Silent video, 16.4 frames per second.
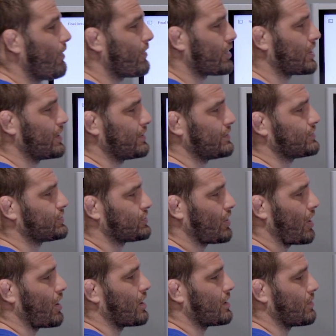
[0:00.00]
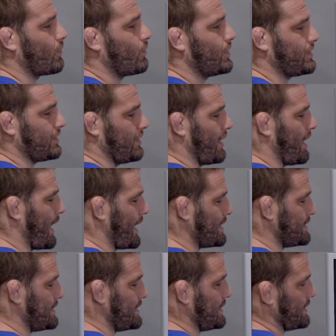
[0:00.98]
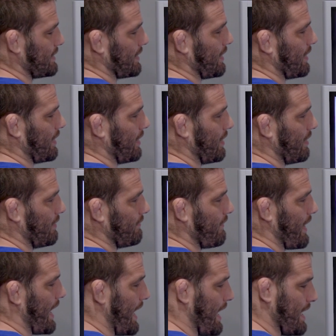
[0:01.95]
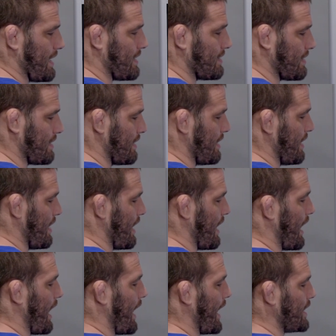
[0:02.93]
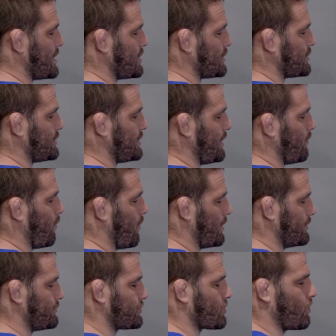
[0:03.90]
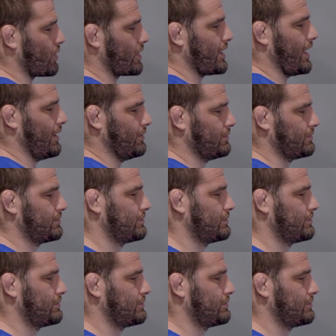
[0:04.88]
they're gonna start with the idea of, hey, I just need 1 score now.